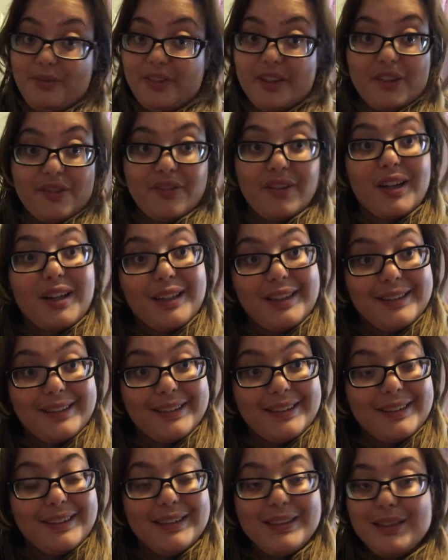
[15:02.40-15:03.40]
with the Klein,
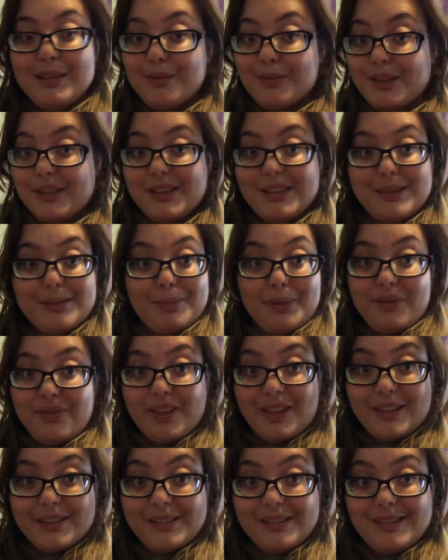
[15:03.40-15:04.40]
with so many
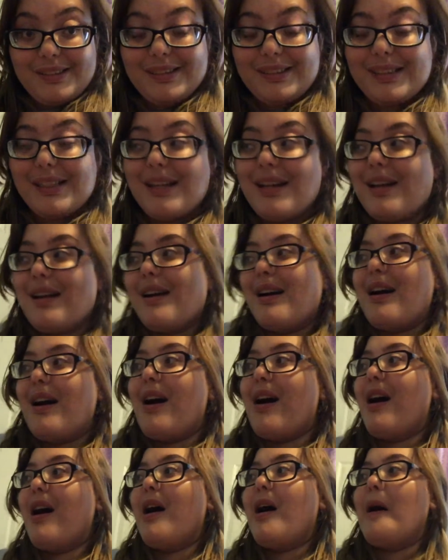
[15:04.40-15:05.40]
friends.
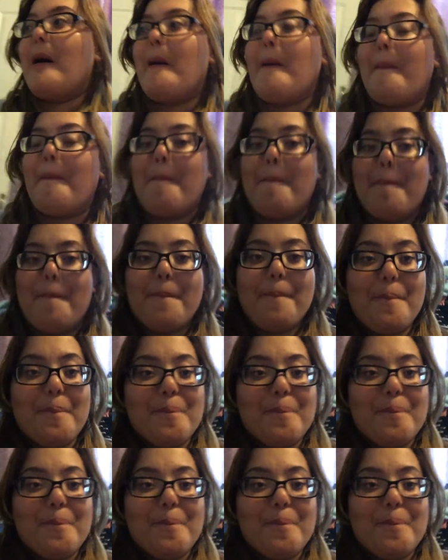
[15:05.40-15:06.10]
Um,